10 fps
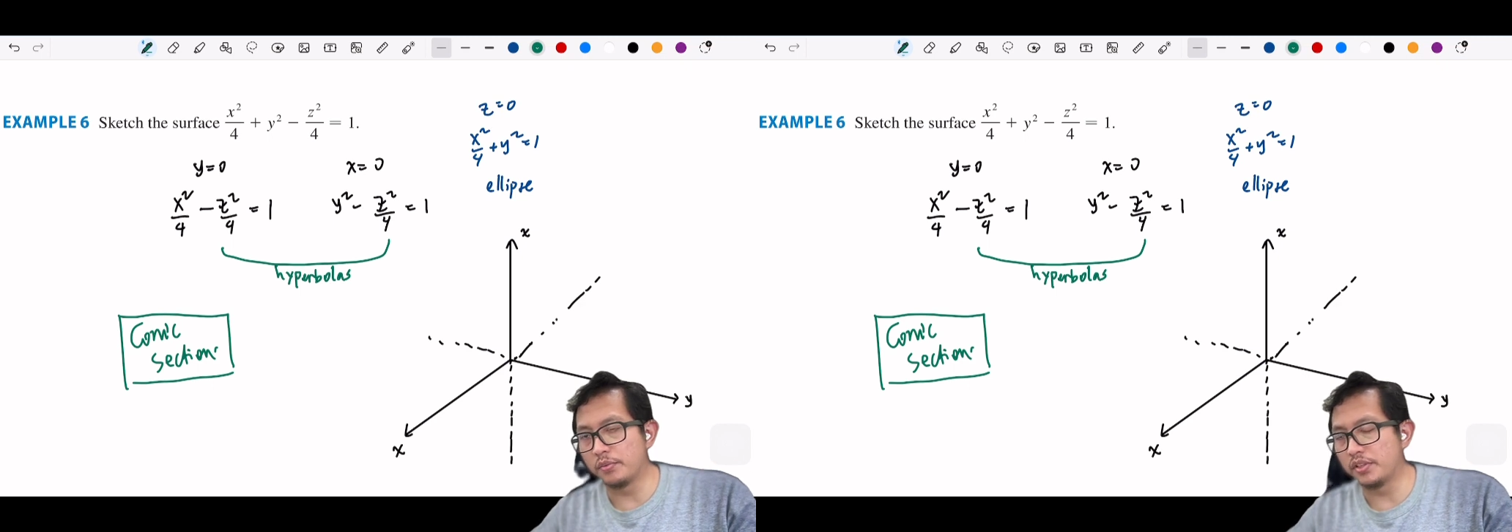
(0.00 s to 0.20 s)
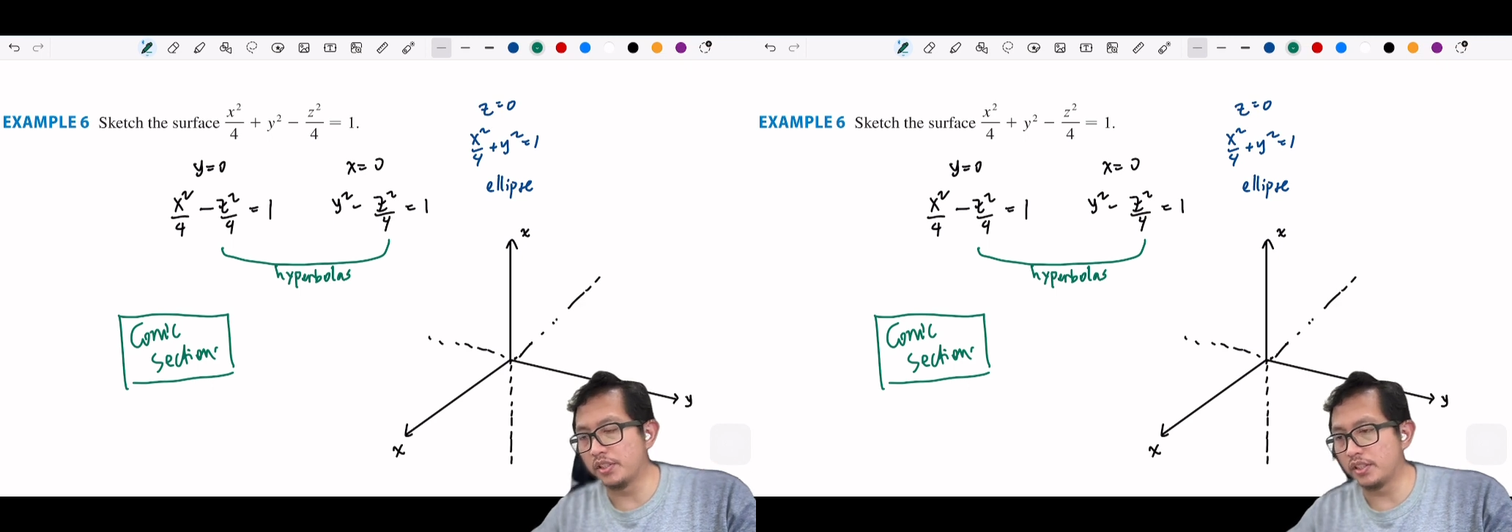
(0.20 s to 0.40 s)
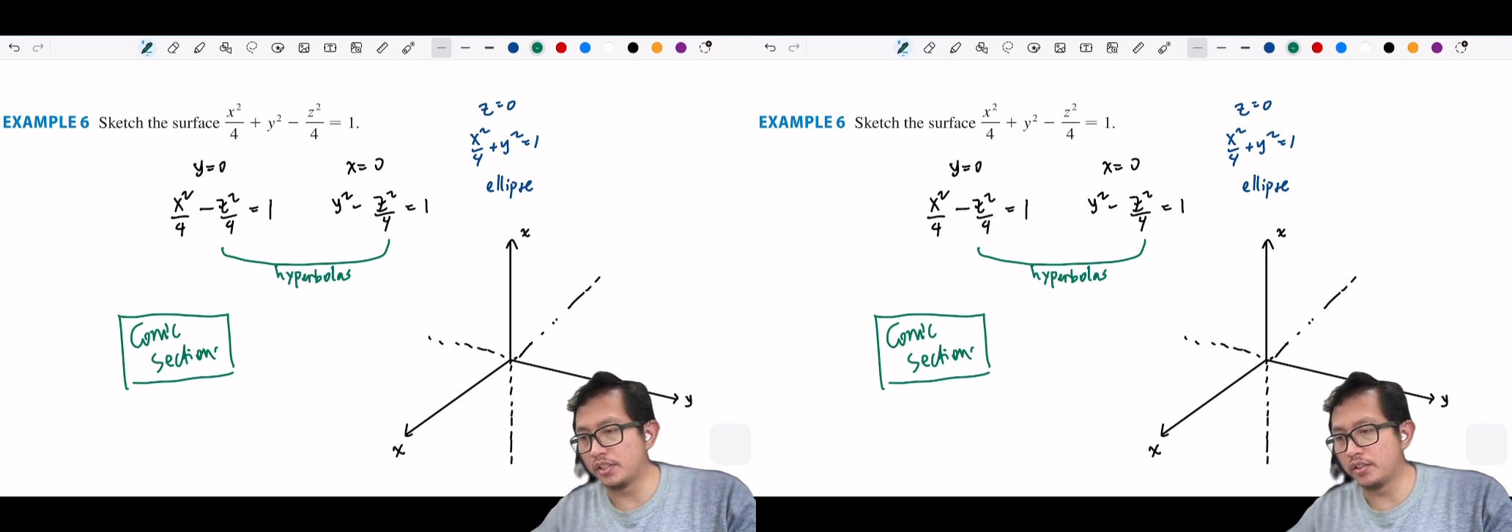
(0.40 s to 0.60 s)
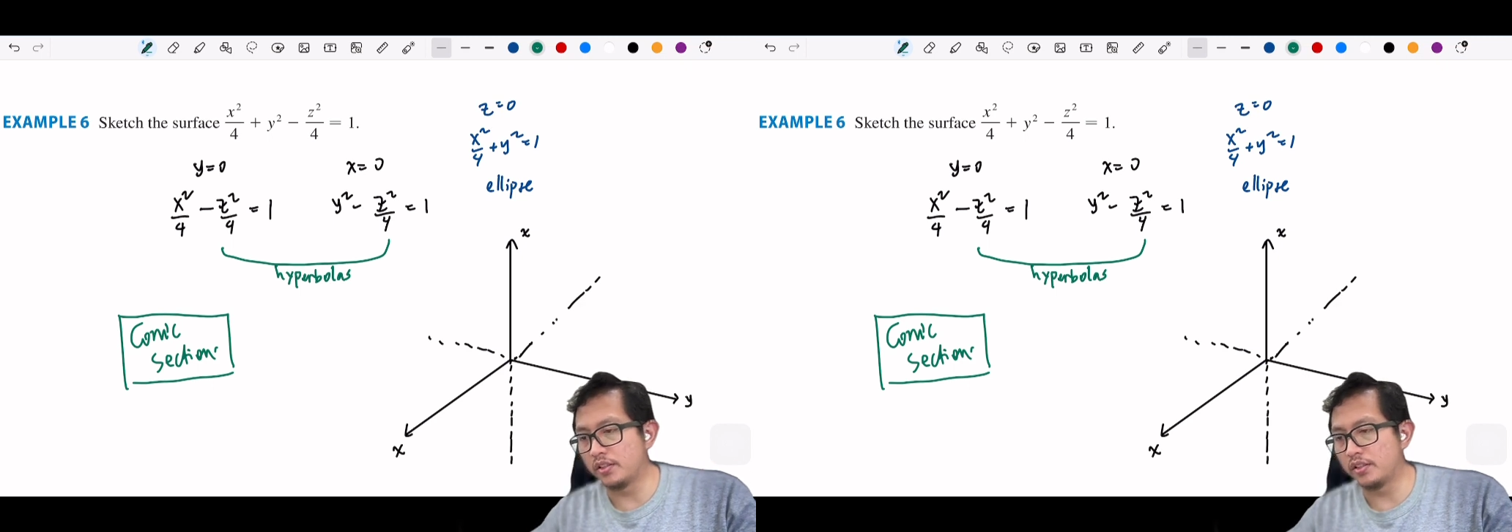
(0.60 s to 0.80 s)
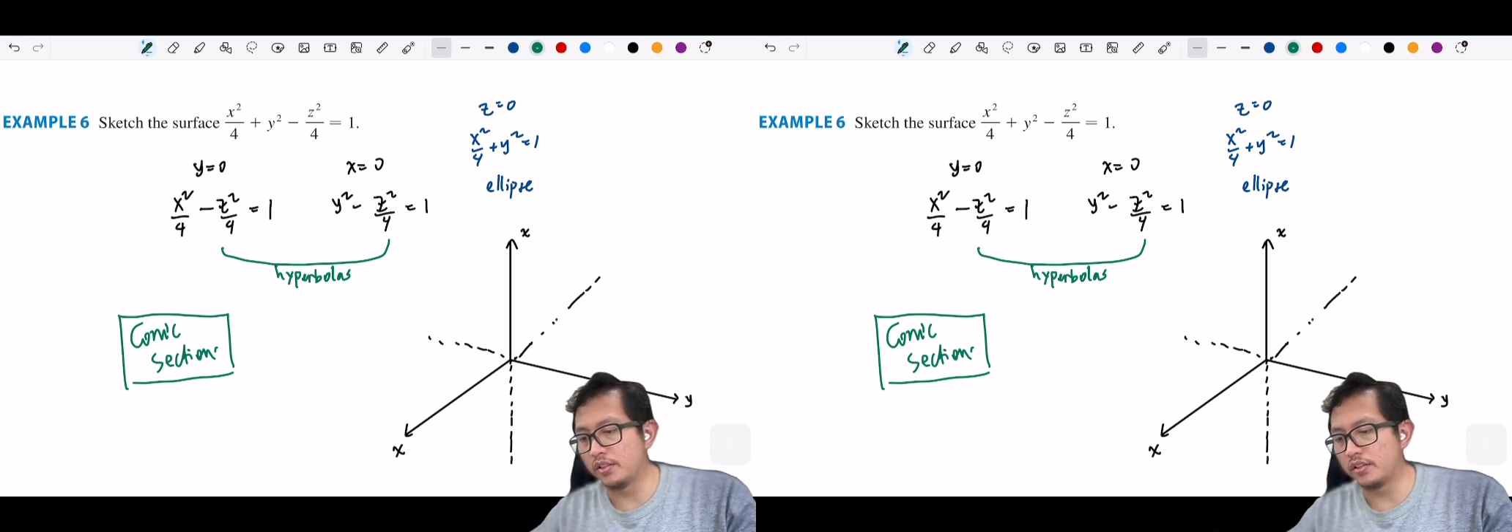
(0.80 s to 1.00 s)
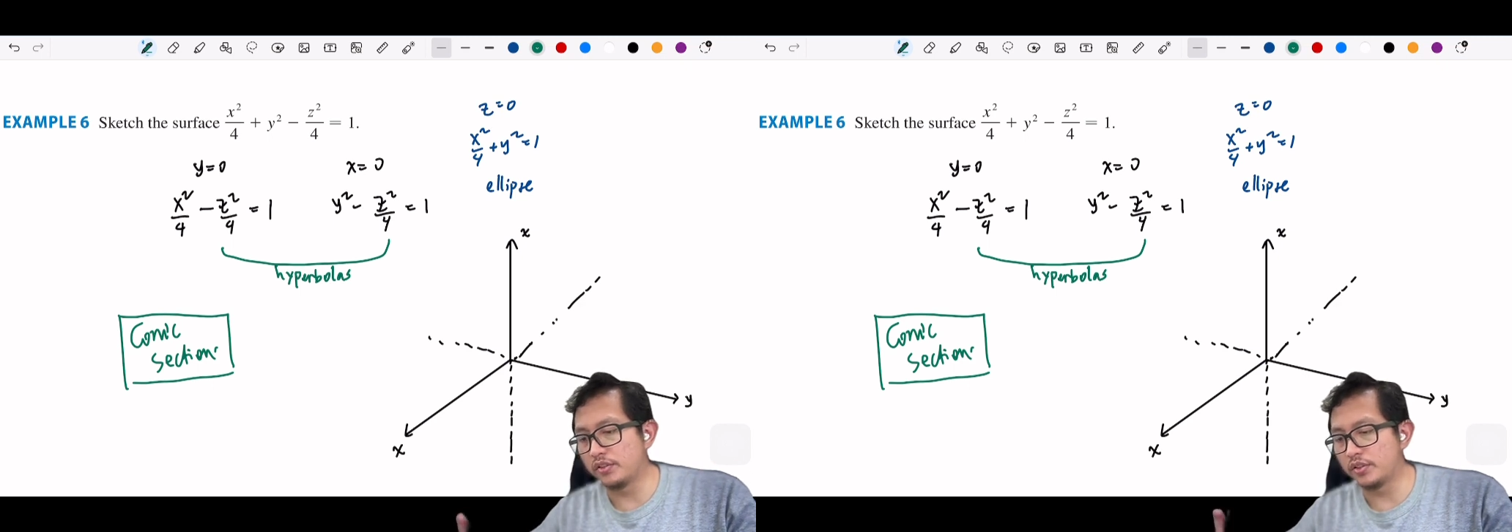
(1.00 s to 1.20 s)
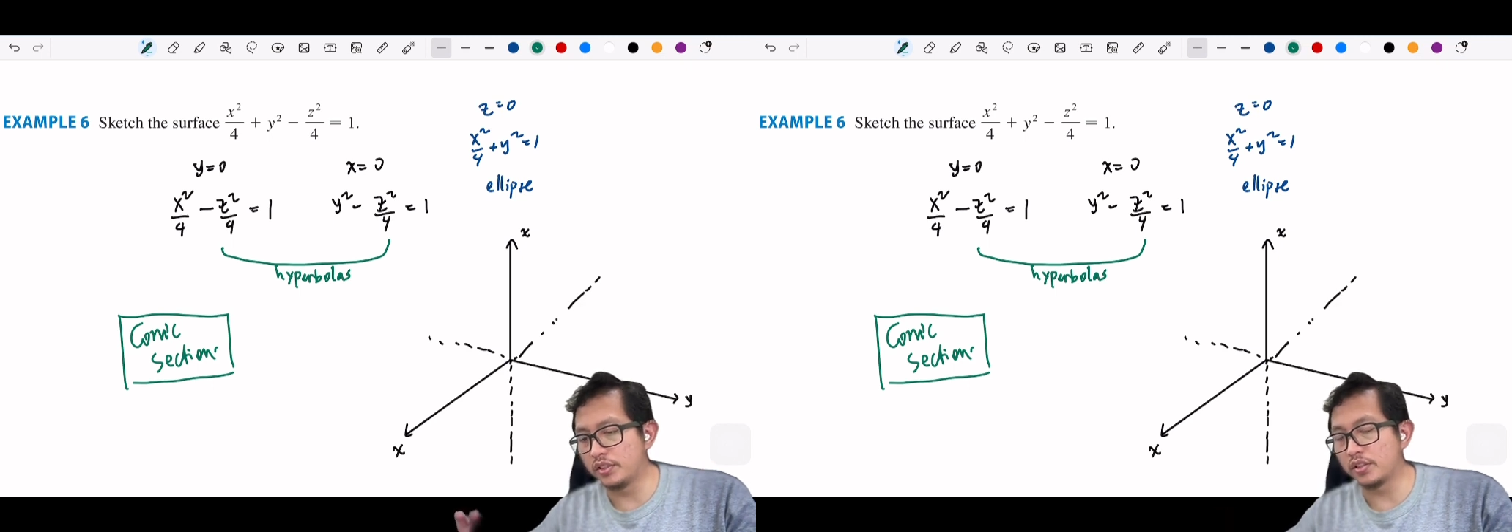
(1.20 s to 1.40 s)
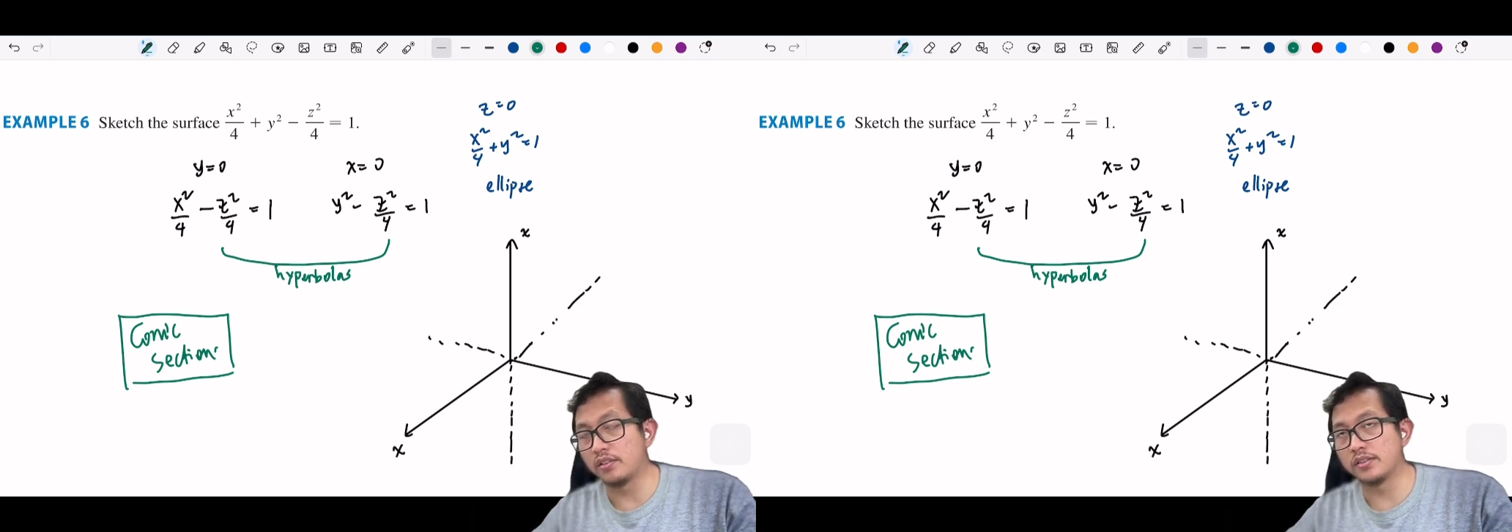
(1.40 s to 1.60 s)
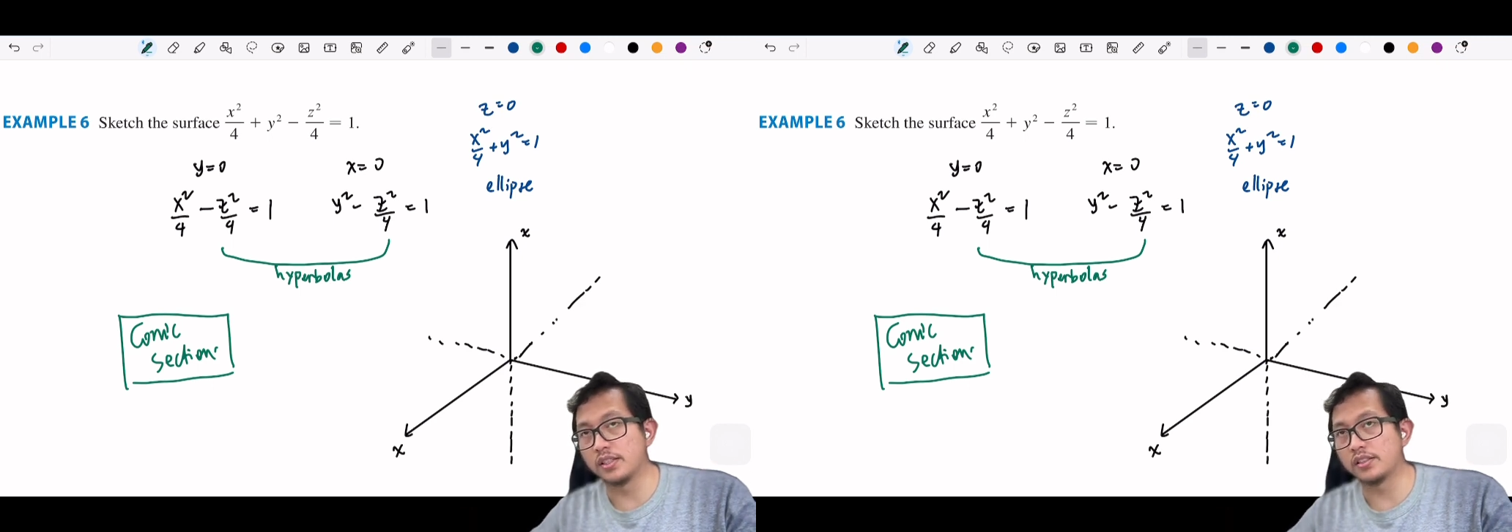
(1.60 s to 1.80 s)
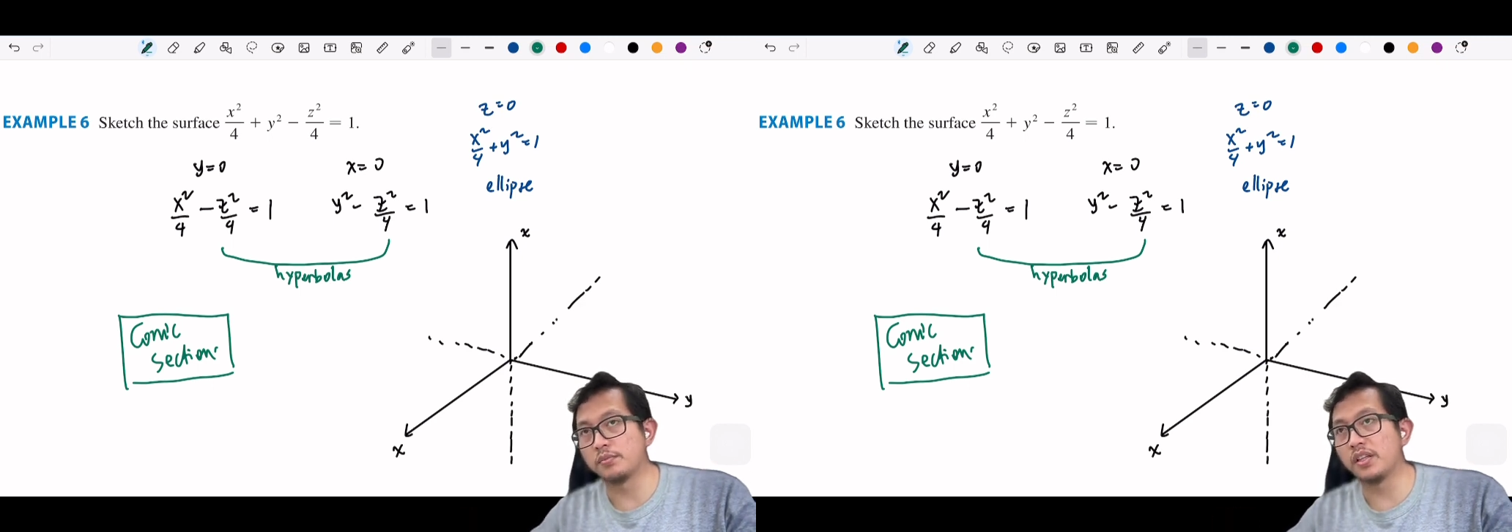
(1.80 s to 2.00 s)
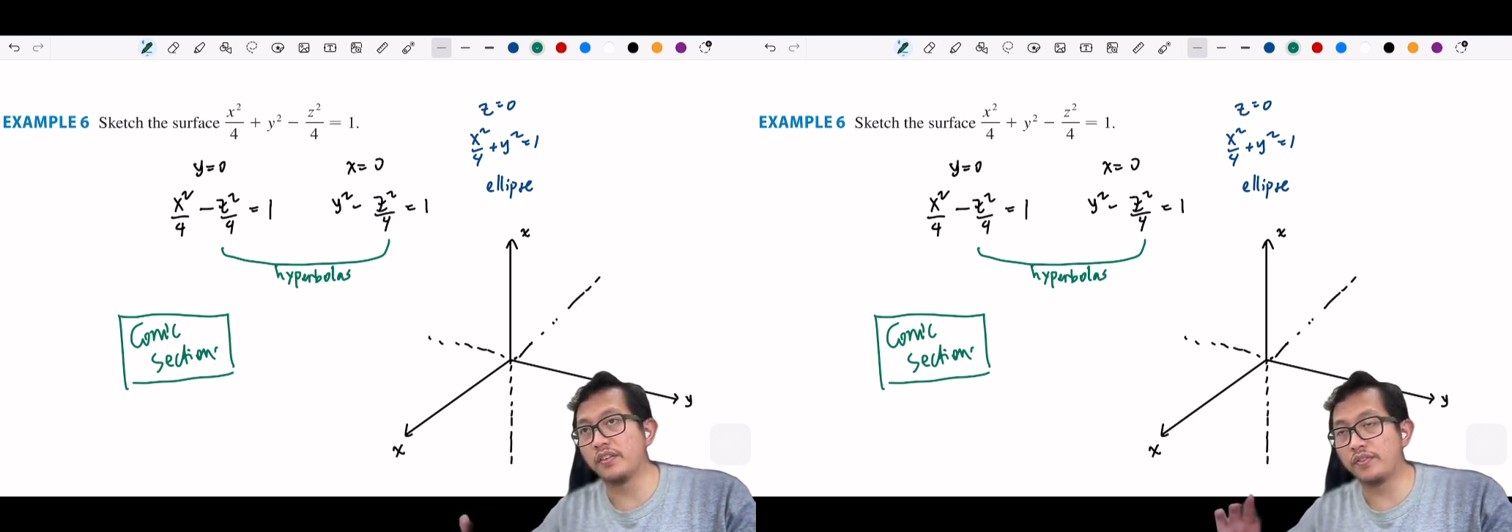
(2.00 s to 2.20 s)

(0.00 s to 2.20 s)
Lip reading: familiar to this conic section.